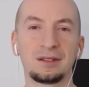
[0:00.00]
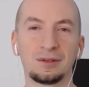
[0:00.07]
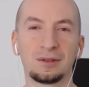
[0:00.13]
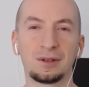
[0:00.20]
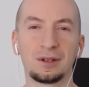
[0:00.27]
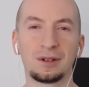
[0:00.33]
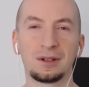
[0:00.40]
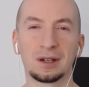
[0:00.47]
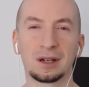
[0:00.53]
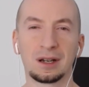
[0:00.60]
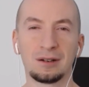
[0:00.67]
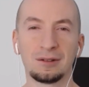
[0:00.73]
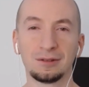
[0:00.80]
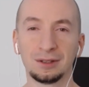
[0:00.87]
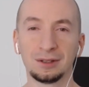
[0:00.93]
your
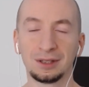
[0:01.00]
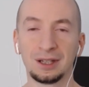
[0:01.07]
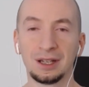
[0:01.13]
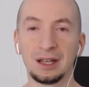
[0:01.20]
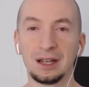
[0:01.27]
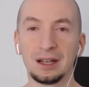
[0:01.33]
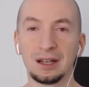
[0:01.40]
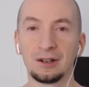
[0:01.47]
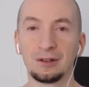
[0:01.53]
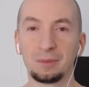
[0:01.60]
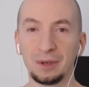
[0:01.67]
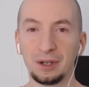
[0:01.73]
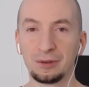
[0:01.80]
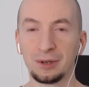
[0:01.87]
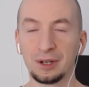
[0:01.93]
account on
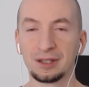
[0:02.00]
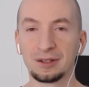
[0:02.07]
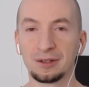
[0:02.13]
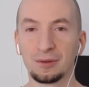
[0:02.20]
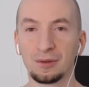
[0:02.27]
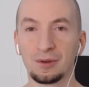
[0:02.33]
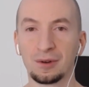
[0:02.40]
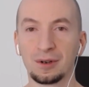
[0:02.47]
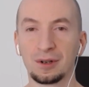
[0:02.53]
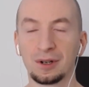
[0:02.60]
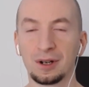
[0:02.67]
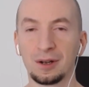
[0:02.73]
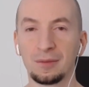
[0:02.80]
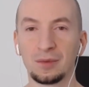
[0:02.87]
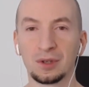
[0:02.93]
Pinterest,
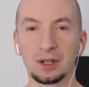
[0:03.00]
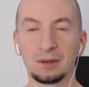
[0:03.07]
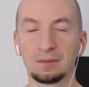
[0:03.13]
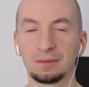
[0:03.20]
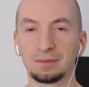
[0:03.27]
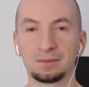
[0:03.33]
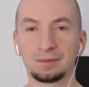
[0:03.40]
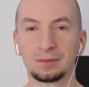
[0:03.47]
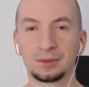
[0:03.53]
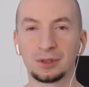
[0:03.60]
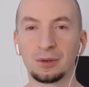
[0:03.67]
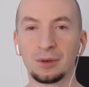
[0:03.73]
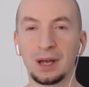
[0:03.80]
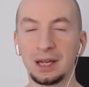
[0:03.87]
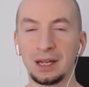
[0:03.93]
or um, you can
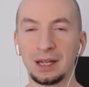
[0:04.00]
show you any